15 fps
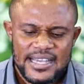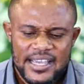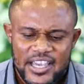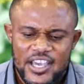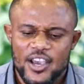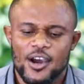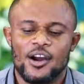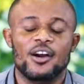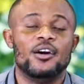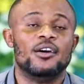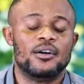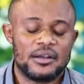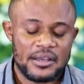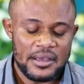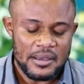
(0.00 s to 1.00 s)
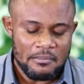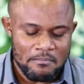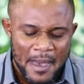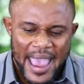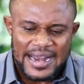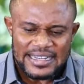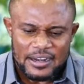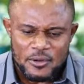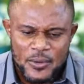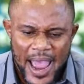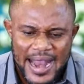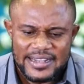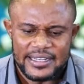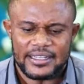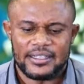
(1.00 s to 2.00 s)
secure, made
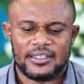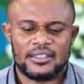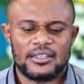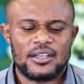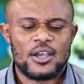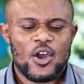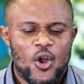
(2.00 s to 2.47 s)
ready,